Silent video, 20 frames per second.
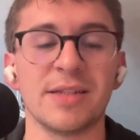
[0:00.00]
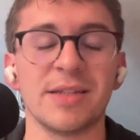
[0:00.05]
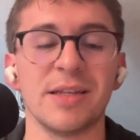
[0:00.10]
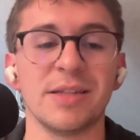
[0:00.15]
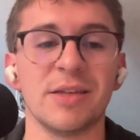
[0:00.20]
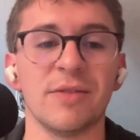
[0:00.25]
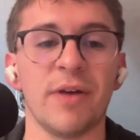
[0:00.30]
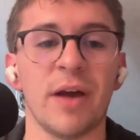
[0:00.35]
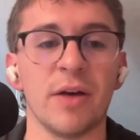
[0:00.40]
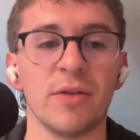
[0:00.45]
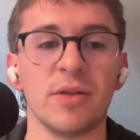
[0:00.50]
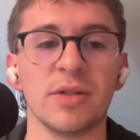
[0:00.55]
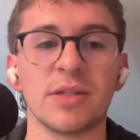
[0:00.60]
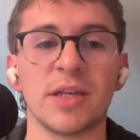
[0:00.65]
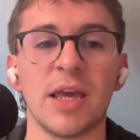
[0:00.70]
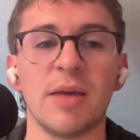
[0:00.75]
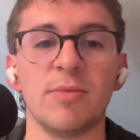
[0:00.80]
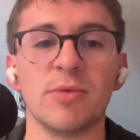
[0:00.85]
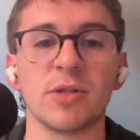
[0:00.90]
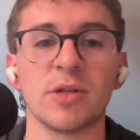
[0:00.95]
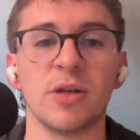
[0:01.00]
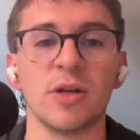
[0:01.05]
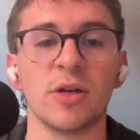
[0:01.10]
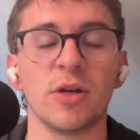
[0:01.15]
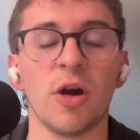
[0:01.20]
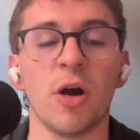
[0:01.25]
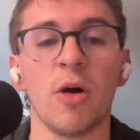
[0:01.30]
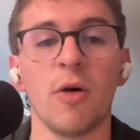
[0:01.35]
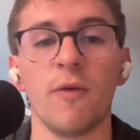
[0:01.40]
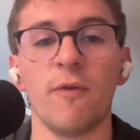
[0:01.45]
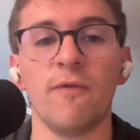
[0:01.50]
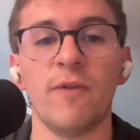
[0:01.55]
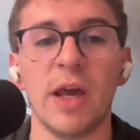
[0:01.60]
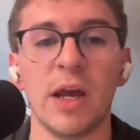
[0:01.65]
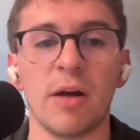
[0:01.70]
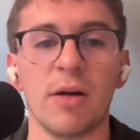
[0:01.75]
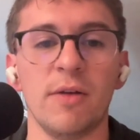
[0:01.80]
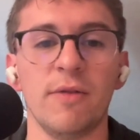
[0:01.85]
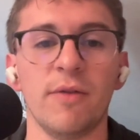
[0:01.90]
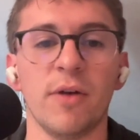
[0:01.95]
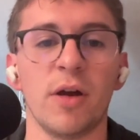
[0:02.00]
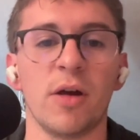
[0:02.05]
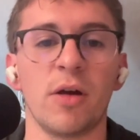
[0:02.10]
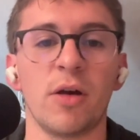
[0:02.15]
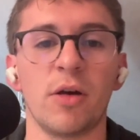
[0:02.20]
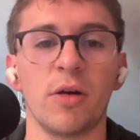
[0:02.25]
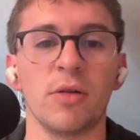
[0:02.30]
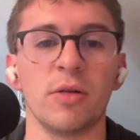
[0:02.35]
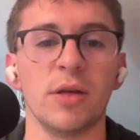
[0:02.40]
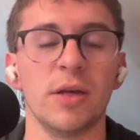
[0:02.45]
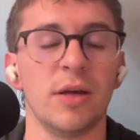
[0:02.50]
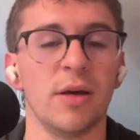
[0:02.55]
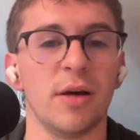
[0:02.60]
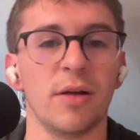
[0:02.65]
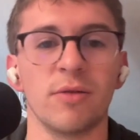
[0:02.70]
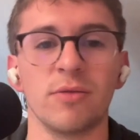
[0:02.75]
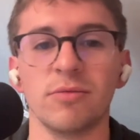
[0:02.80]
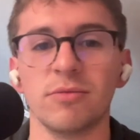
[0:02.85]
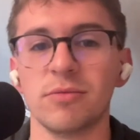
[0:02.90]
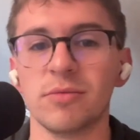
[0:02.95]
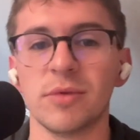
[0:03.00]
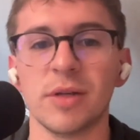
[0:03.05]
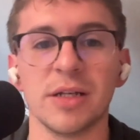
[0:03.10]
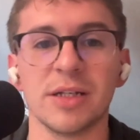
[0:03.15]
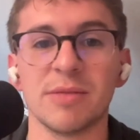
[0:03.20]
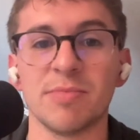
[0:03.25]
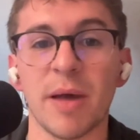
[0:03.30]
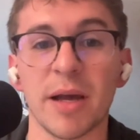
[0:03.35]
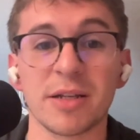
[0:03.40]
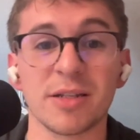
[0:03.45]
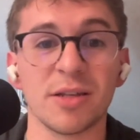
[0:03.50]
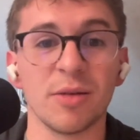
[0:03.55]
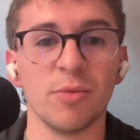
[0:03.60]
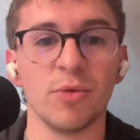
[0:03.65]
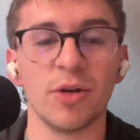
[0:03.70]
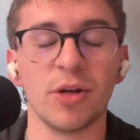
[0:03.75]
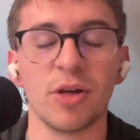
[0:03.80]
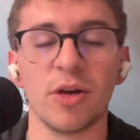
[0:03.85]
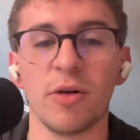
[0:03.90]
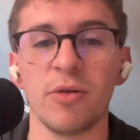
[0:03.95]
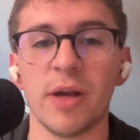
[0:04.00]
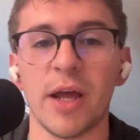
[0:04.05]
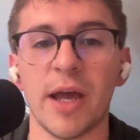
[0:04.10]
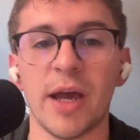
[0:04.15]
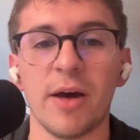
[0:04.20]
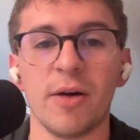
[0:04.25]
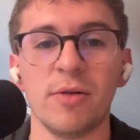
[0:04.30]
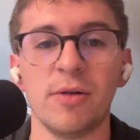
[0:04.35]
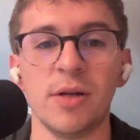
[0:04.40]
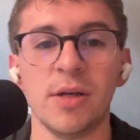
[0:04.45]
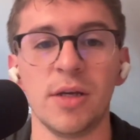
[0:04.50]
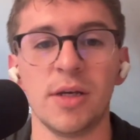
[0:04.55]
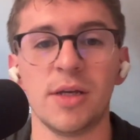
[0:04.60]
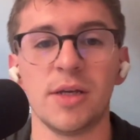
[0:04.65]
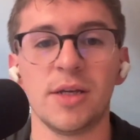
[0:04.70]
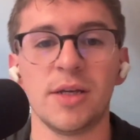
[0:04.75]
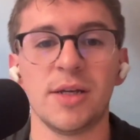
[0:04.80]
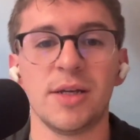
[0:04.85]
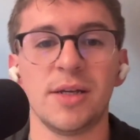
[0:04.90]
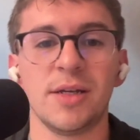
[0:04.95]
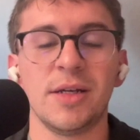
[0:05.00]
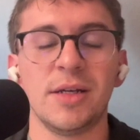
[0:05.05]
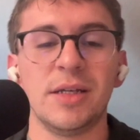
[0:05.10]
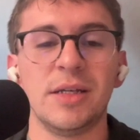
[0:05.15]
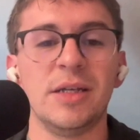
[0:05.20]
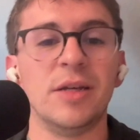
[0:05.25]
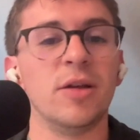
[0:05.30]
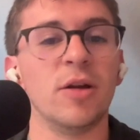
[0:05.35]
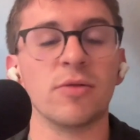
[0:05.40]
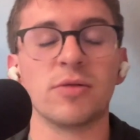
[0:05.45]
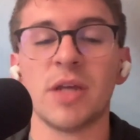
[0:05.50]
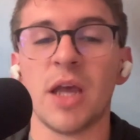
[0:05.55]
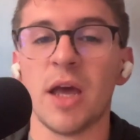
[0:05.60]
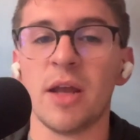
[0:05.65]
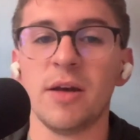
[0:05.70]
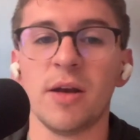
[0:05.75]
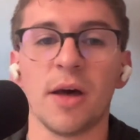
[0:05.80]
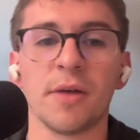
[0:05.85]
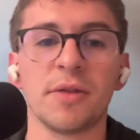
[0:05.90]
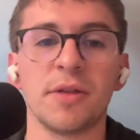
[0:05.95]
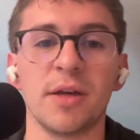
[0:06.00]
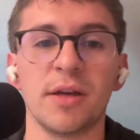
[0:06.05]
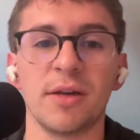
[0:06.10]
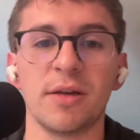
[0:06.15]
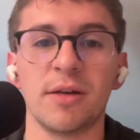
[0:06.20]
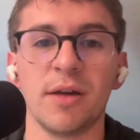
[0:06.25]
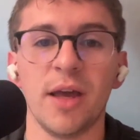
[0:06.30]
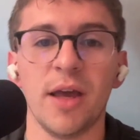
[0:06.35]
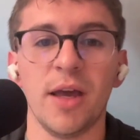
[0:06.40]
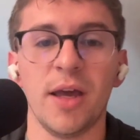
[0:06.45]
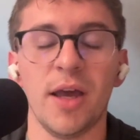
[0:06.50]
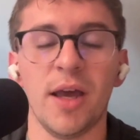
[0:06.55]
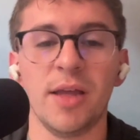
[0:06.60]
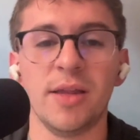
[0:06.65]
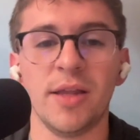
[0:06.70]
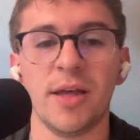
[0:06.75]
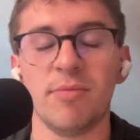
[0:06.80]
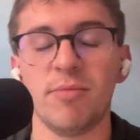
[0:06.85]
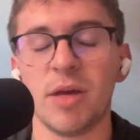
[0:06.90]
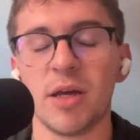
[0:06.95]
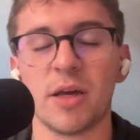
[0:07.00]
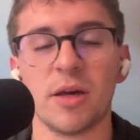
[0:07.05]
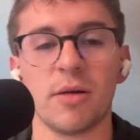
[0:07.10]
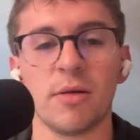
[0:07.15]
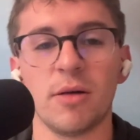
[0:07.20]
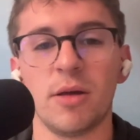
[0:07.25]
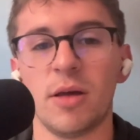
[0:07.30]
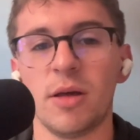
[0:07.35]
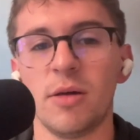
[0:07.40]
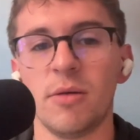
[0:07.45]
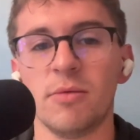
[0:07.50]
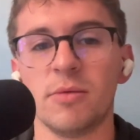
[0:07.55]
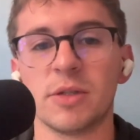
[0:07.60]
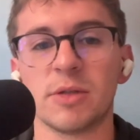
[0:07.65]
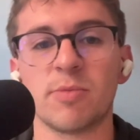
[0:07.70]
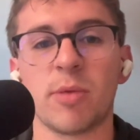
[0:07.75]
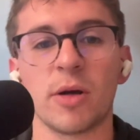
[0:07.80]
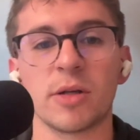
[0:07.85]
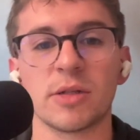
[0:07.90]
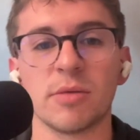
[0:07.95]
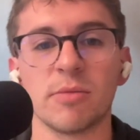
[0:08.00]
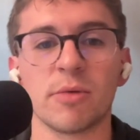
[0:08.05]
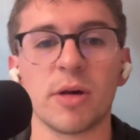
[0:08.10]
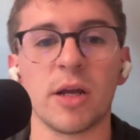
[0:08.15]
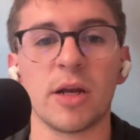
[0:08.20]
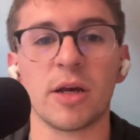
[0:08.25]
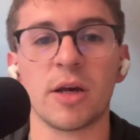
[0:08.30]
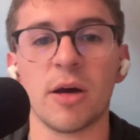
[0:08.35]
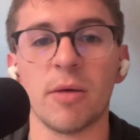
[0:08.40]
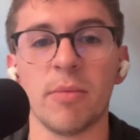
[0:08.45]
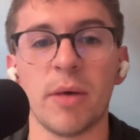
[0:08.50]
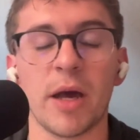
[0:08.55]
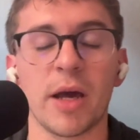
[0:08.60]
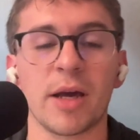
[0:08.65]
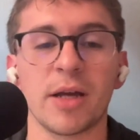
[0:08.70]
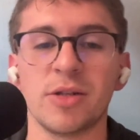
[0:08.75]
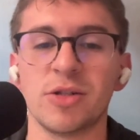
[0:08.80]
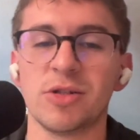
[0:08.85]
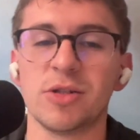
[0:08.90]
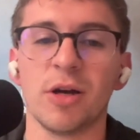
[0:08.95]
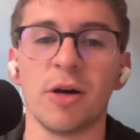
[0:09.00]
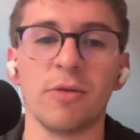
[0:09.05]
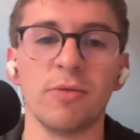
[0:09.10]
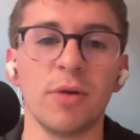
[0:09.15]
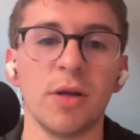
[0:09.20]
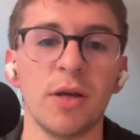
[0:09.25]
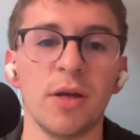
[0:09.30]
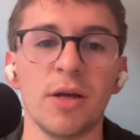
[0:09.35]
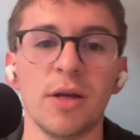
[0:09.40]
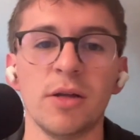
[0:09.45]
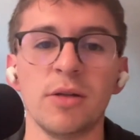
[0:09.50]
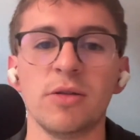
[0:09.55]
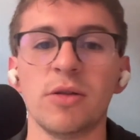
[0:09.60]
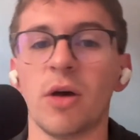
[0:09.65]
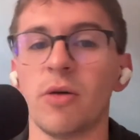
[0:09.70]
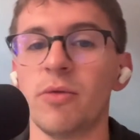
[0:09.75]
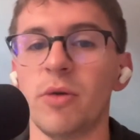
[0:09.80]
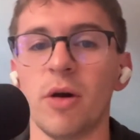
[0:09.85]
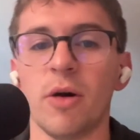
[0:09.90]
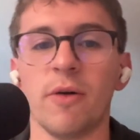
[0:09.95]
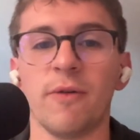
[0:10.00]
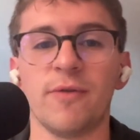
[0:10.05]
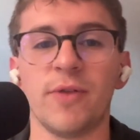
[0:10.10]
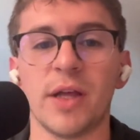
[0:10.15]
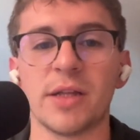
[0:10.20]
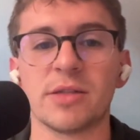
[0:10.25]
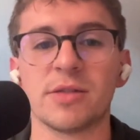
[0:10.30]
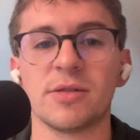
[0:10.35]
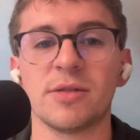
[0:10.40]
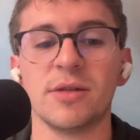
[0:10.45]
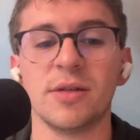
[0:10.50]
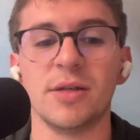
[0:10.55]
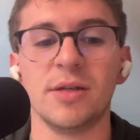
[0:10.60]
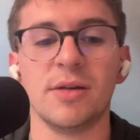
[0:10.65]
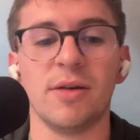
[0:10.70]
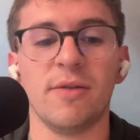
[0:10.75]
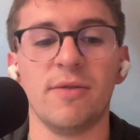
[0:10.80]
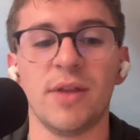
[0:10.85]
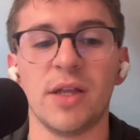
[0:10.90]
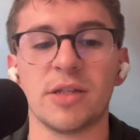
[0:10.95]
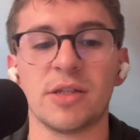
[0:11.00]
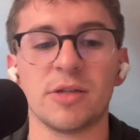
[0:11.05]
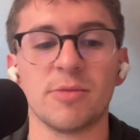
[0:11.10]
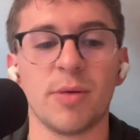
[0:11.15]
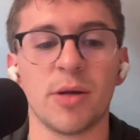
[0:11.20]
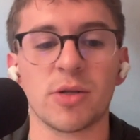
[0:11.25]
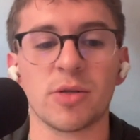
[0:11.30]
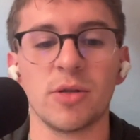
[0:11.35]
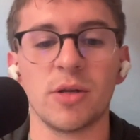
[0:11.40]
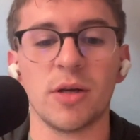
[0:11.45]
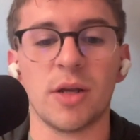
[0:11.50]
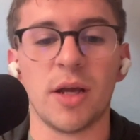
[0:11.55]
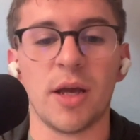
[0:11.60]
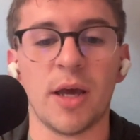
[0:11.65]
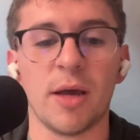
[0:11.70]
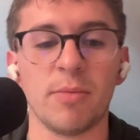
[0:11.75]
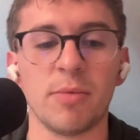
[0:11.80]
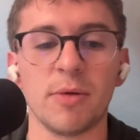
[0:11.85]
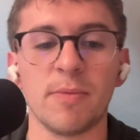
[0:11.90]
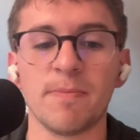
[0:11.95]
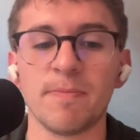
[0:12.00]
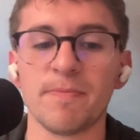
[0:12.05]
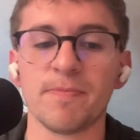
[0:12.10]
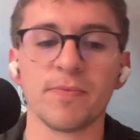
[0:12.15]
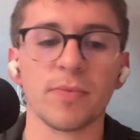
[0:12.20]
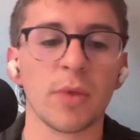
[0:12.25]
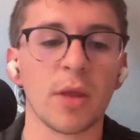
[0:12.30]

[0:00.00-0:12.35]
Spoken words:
get a sense of how this game is going to go very, very early. I don't expect someone to go down, you know, 10-0 and then make a spark some kind of comeback. I just don't know if that's especially going to happen.